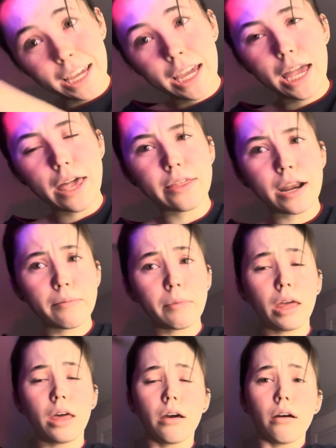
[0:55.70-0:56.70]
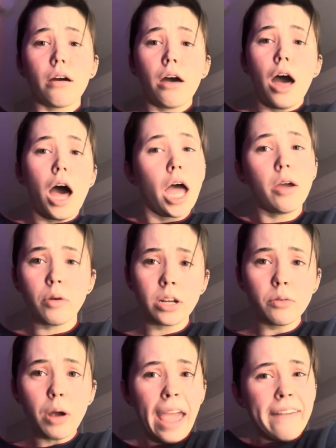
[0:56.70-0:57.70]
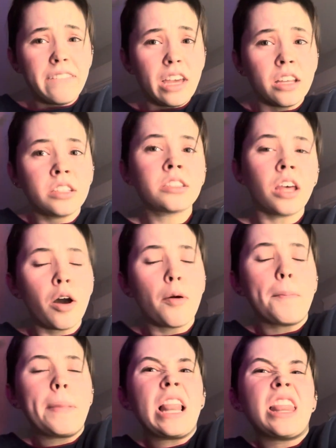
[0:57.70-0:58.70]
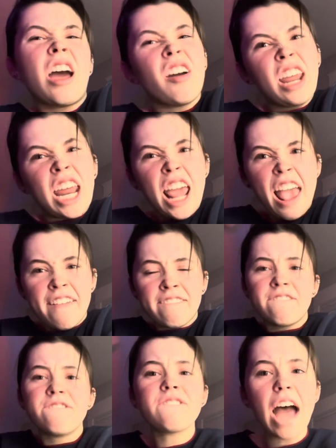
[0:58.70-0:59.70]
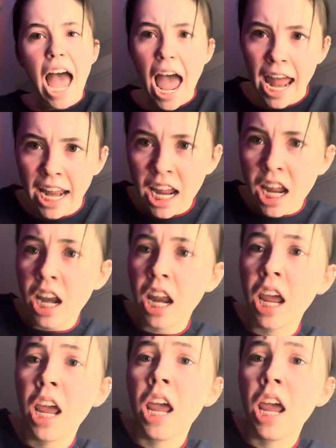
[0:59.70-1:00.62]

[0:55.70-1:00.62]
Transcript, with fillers: and then I'm like, I wonder why I feel so bloated and fat and